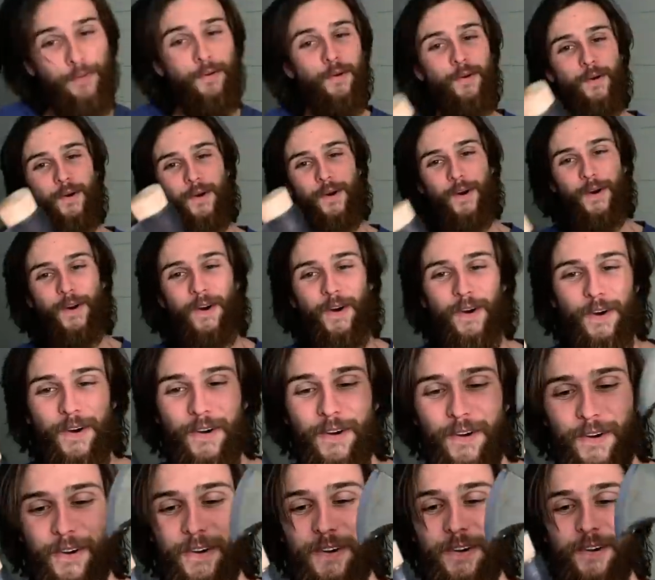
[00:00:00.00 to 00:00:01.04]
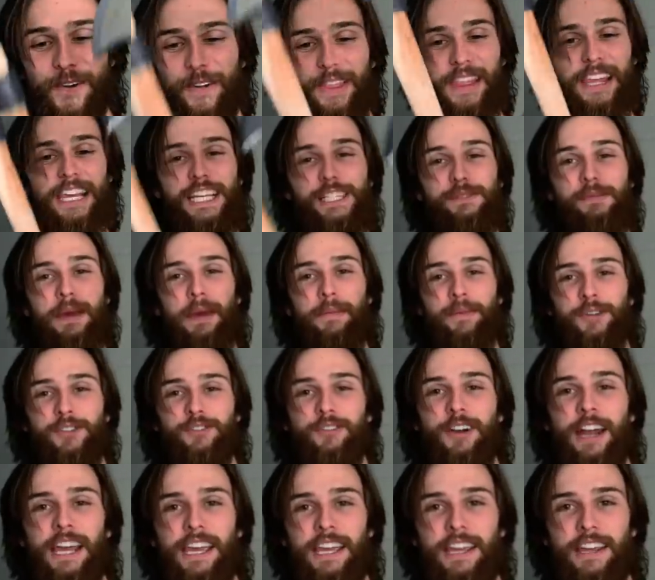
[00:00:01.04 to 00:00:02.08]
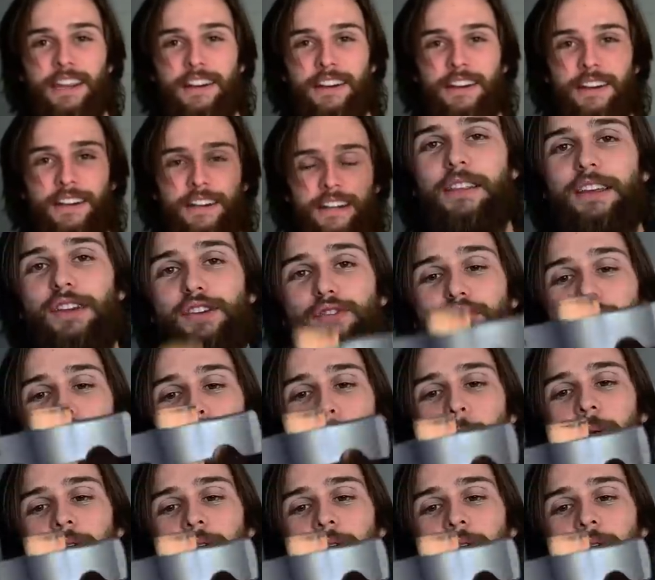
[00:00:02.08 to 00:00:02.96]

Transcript: Woohoo! These babies right here. This front